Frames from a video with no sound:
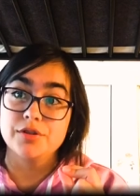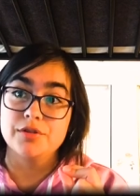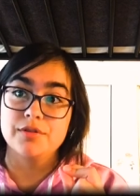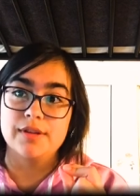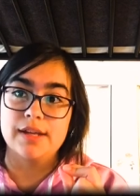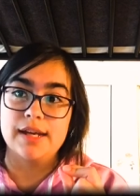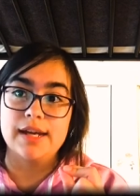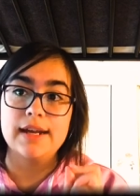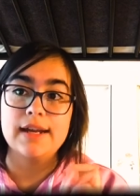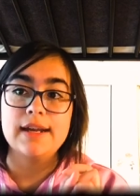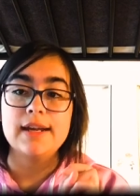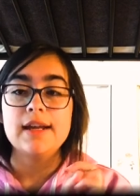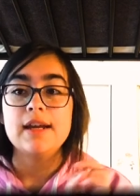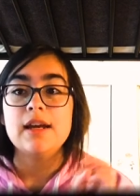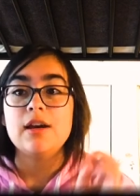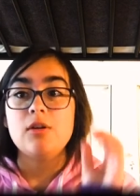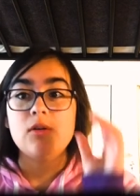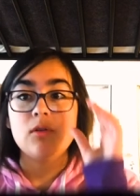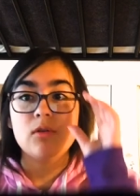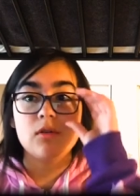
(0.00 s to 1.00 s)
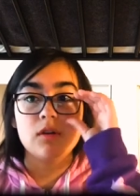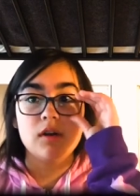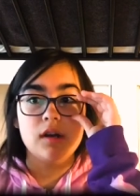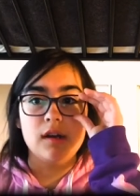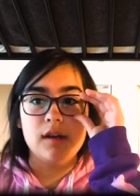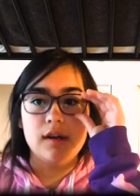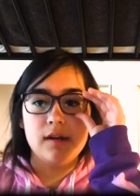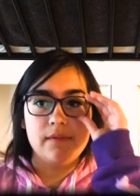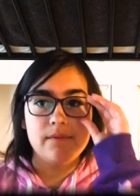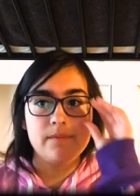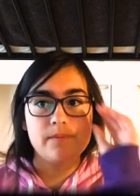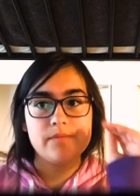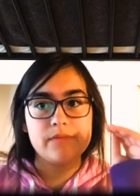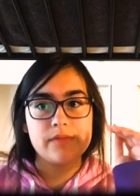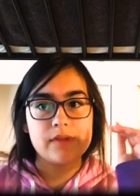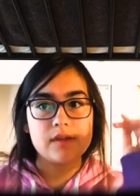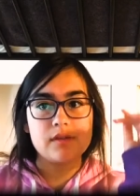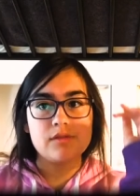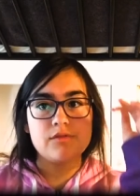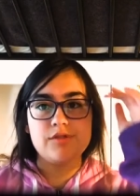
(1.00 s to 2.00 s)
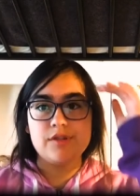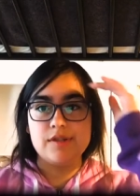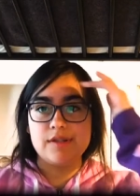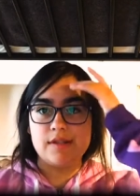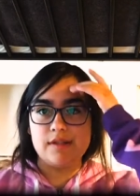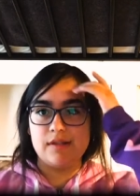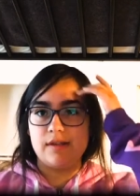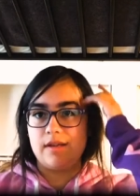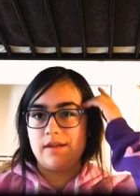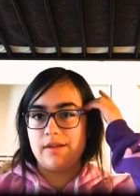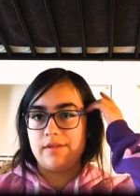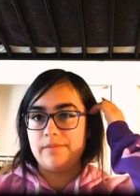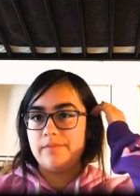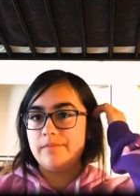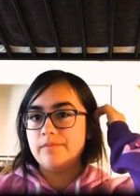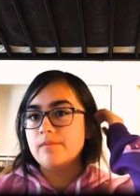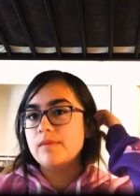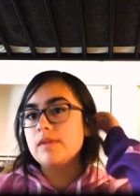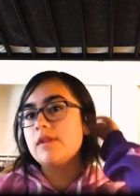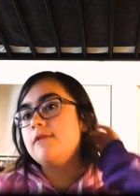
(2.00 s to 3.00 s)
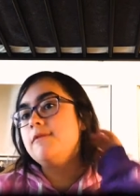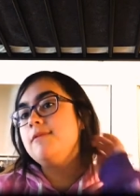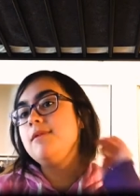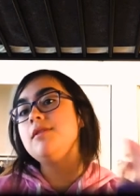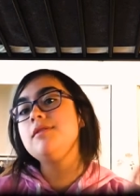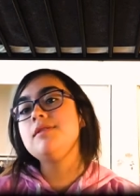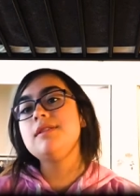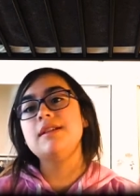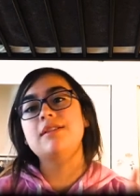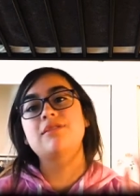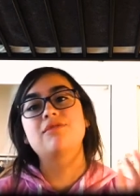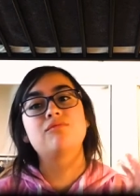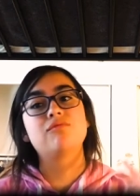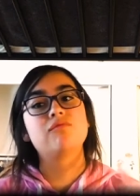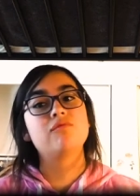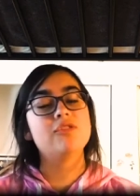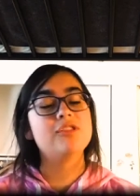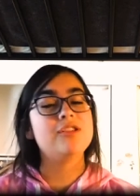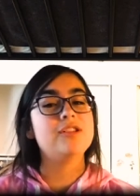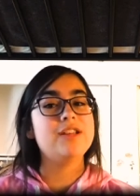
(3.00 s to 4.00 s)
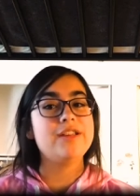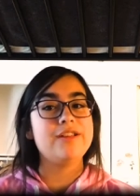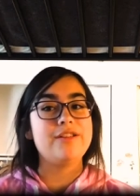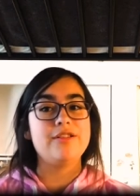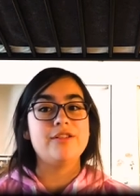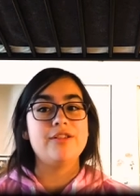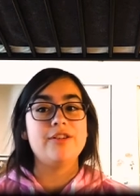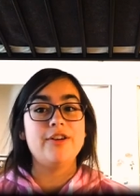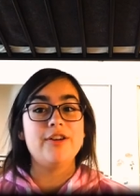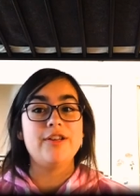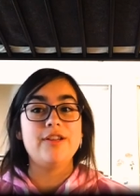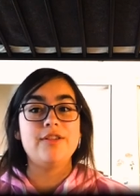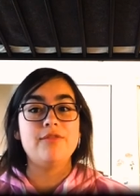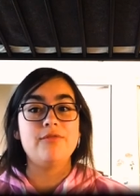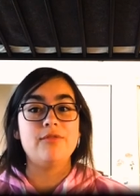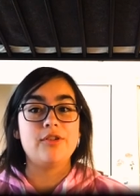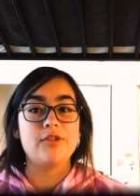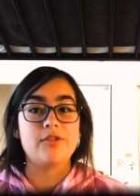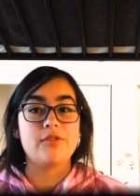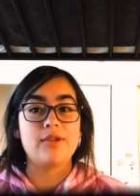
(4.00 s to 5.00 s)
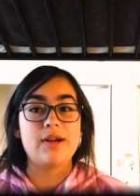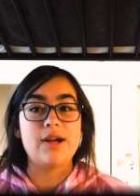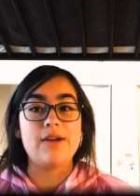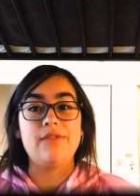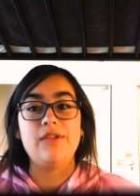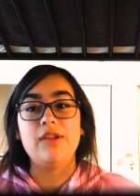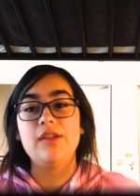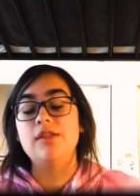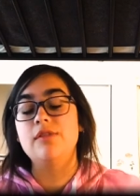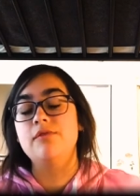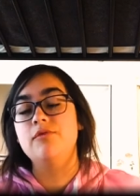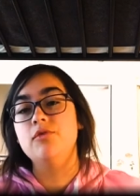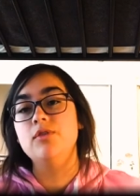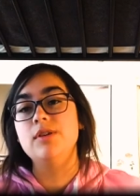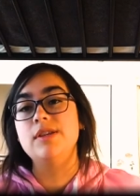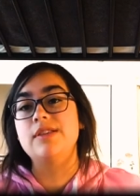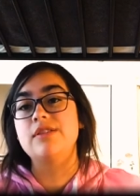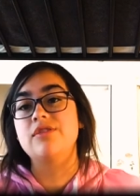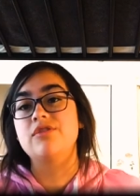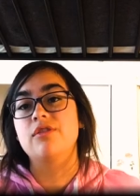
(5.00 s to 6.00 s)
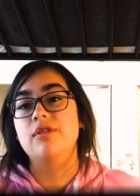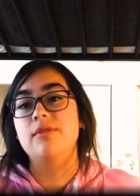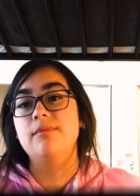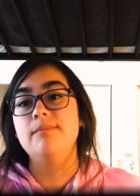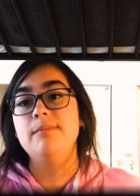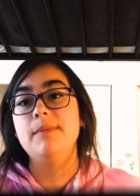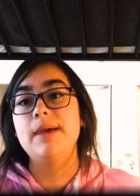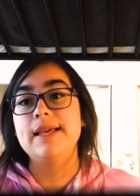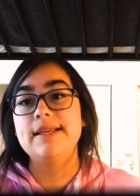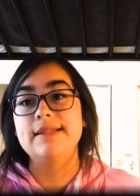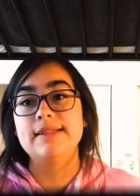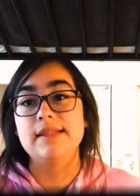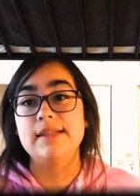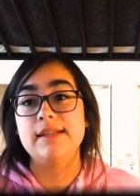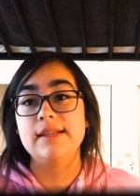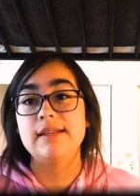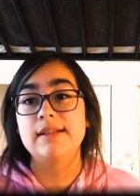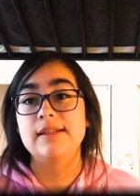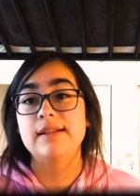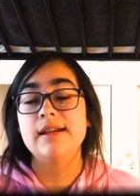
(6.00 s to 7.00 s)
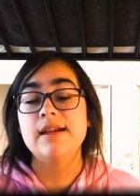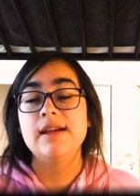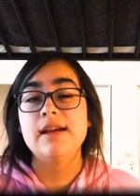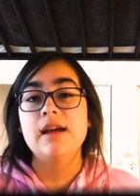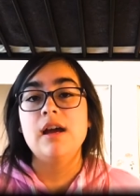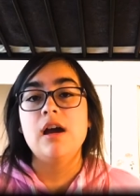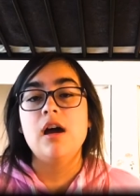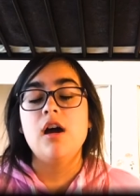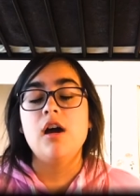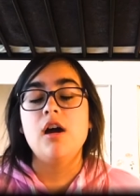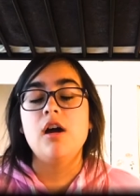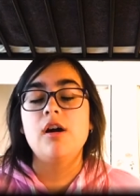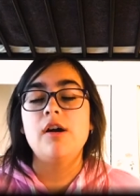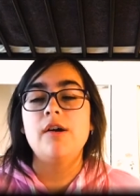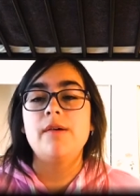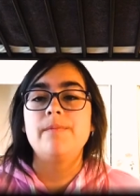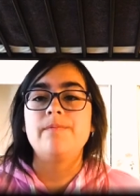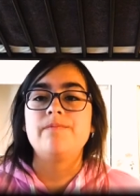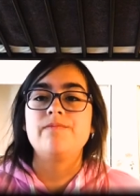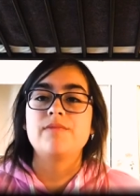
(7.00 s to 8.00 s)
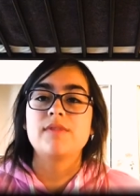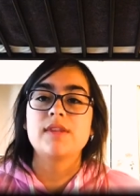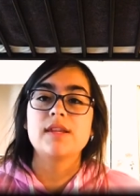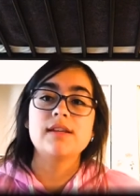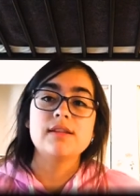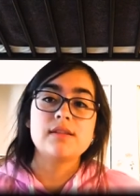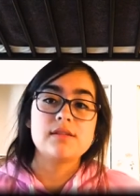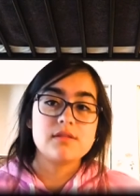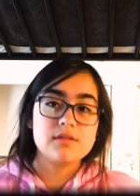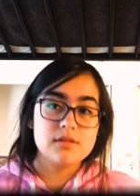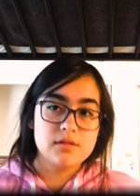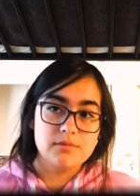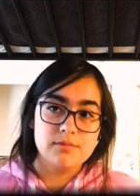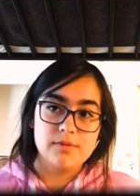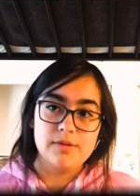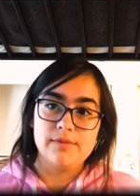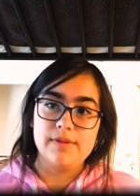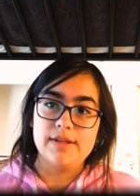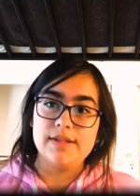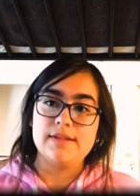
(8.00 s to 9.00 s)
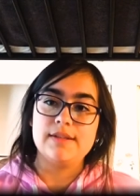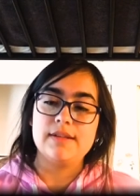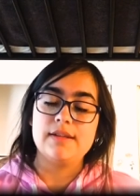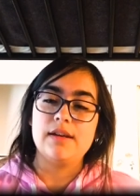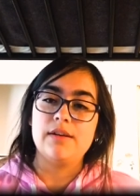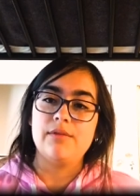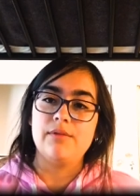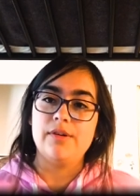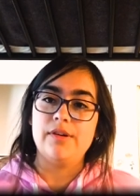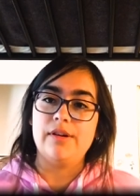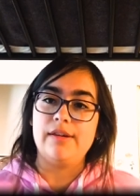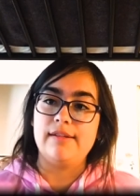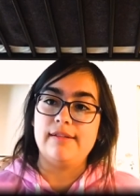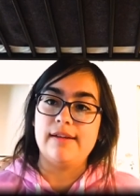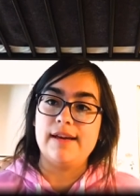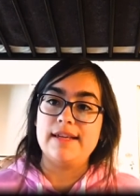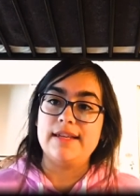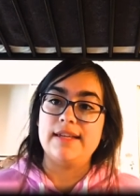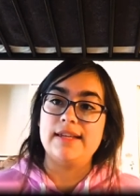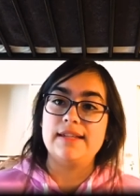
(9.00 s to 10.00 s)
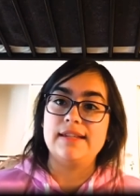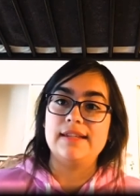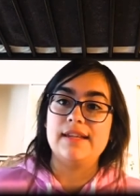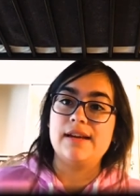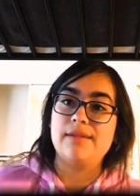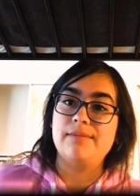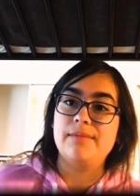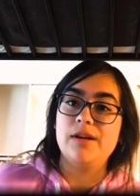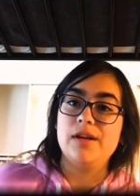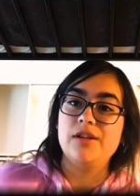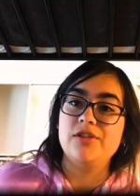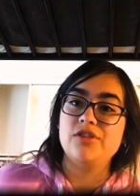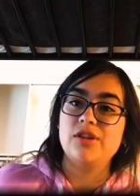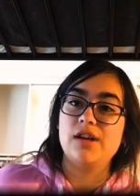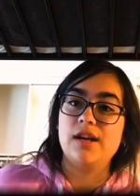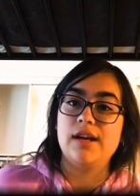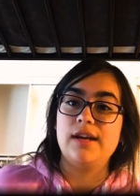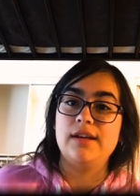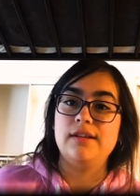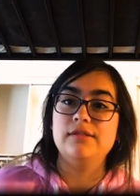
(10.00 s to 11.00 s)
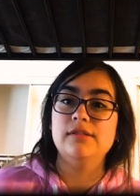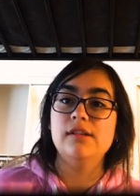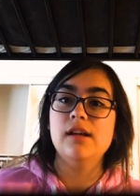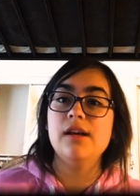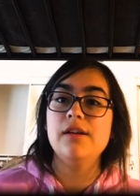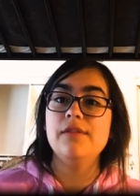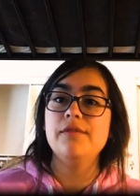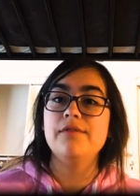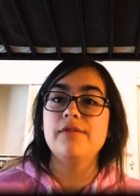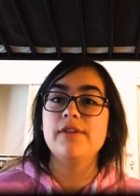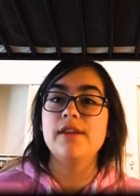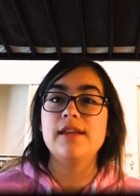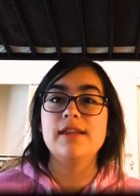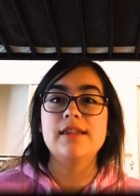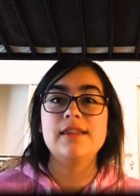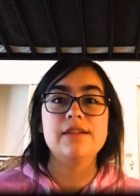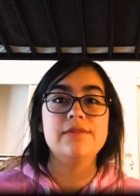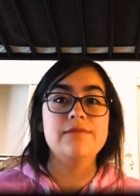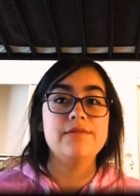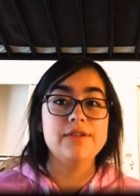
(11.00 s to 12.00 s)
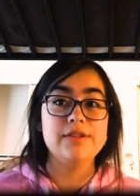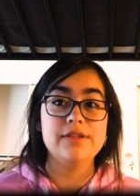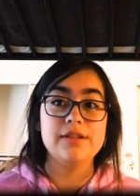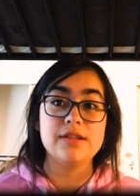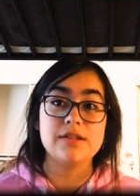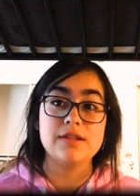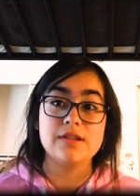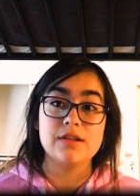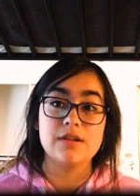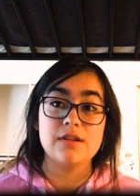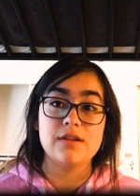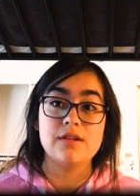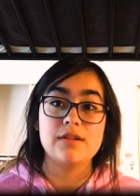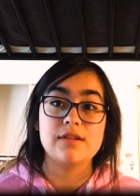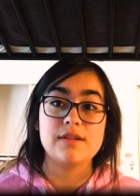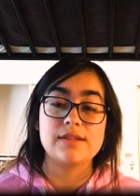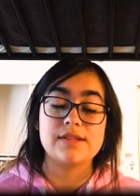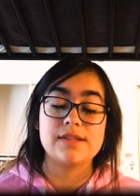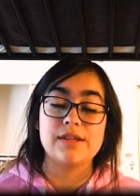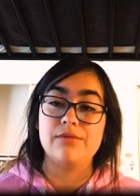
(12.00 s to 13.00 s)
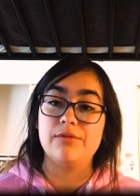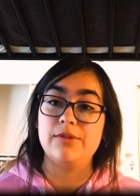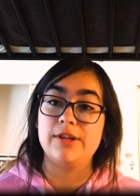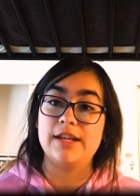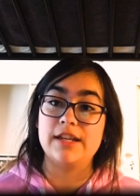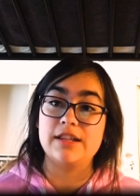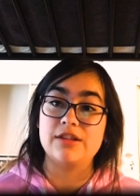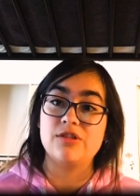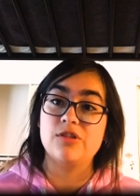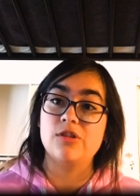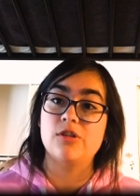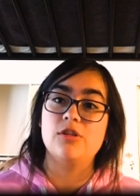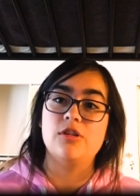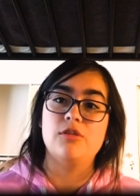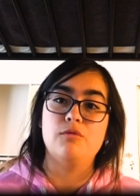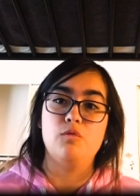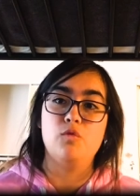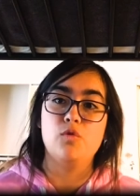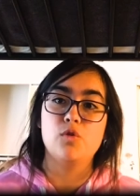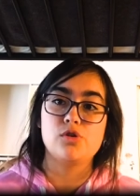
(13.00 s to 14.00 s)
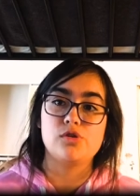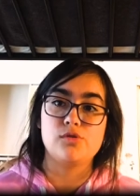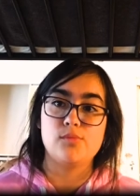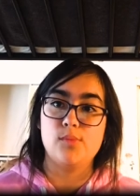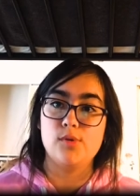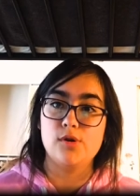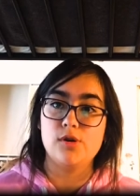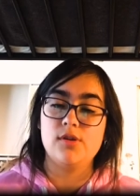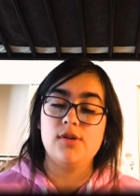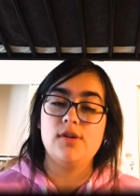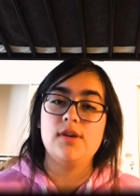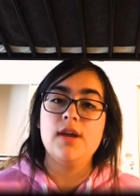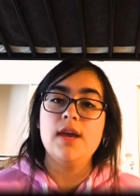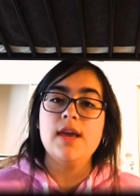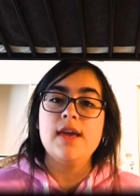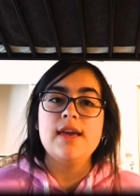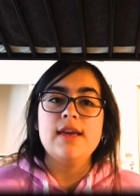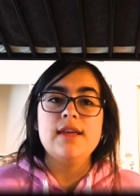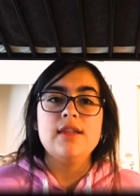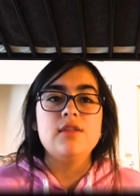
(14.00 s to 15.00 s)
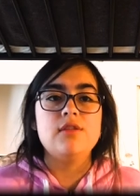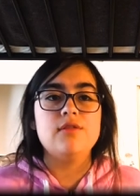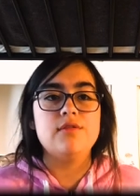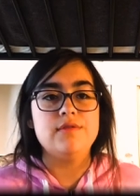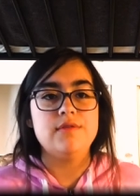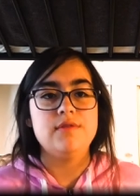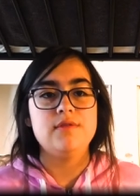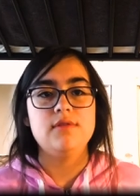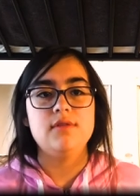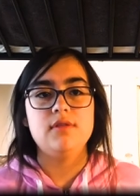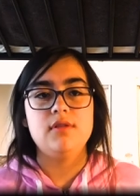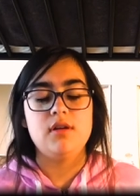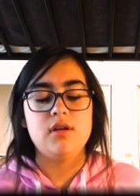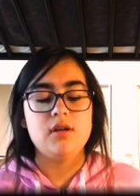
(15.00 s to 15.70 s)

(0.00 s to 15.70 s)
do that. Or just like, but the music's really good and well crafted. The voices are amazing. Um, that's the only reason I really like it that much. I love the villain songs, Someone Gets Hurt and World Burn. Those